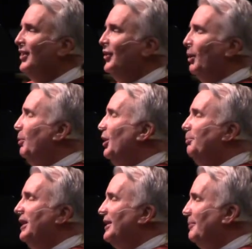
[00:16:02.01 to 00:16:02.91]
There will
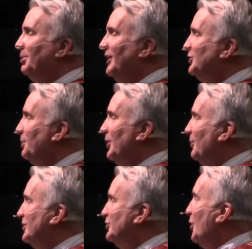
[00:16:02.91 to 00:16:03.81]
be that place where
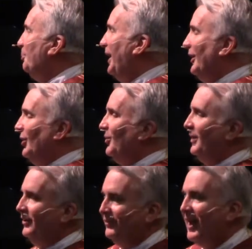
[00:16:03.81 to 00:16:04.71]
there is no pain or
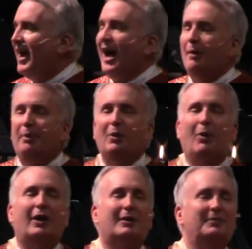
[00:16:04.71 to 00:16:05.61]
grief. I'll be
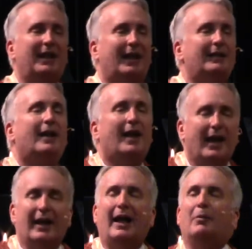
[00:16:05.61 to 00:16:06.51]
welcomed in it,
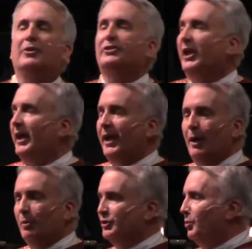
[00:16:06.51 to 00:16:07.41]
and I will say,
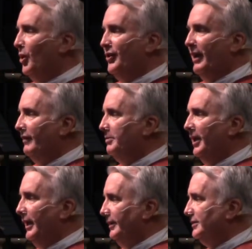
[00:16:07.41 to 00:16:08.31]
It was worth every
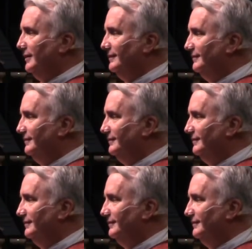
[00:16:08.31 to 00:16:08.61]
minute.